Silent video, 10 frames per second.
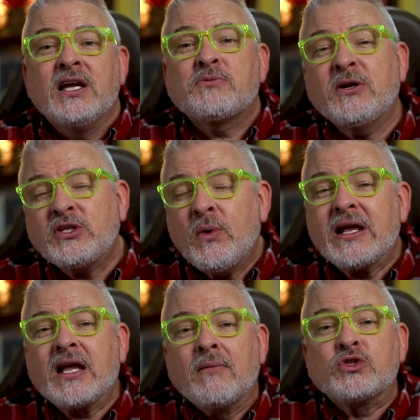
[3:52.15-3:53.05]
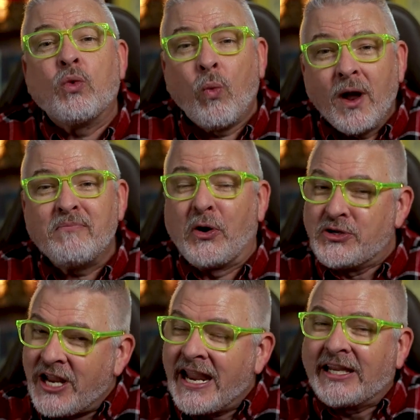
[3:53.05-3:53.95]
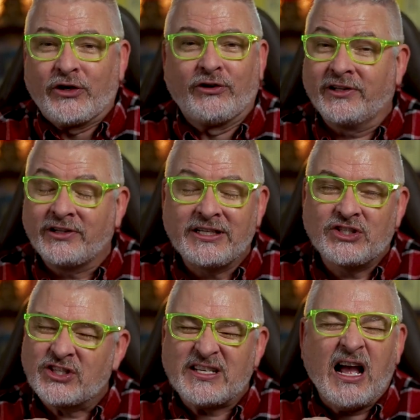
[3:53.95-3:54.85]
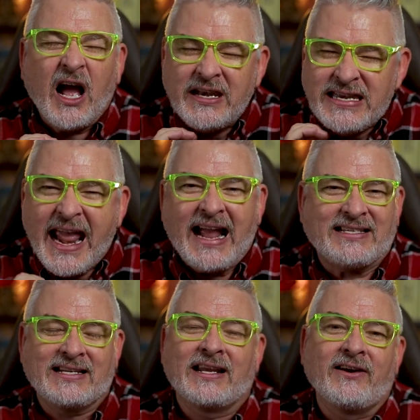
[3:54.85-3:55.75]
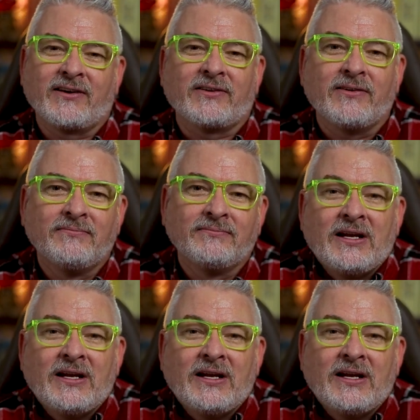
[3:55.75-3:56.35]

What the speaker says: especially when it comes to one particularly just nasty character.